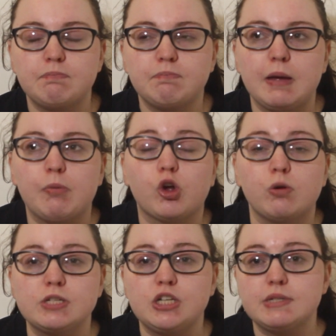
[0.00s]
people
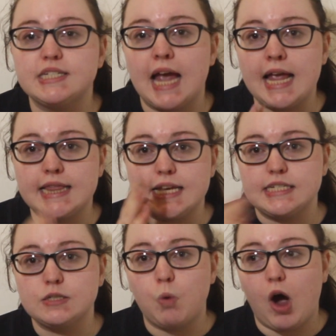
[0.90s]
come to you and say
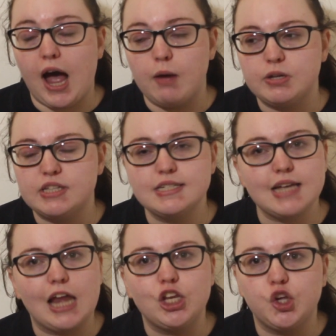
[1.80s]
this is what happened,
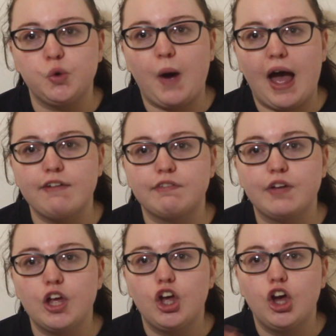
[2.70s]
and you have
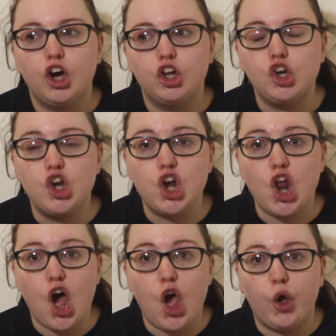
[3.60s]

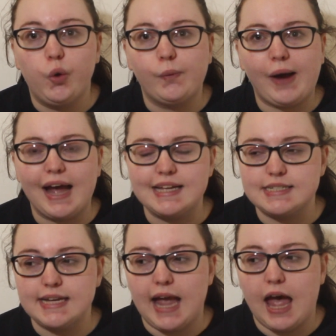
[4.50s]
no
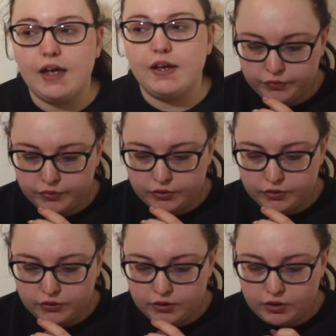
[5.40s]
idea.
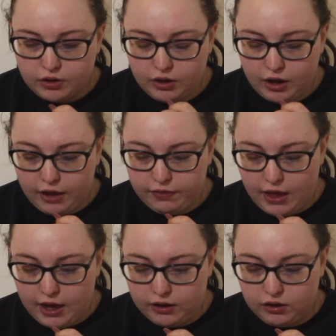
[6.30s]
And
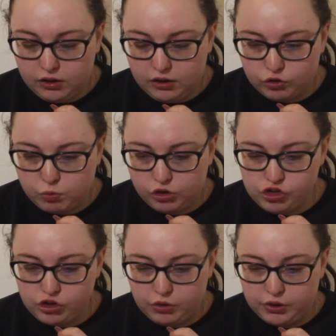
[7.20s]
then I just want to
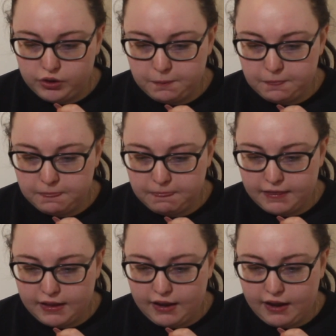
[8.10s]
show you
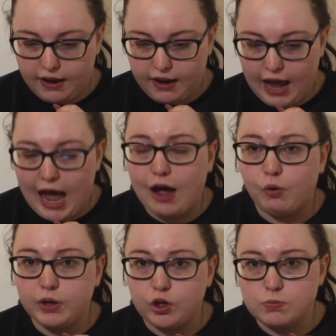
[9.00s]

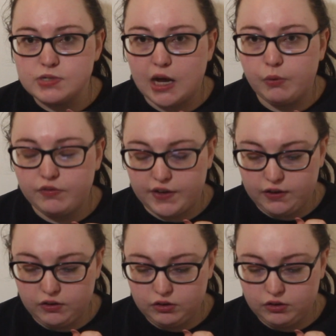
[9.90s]
how he comes out of it.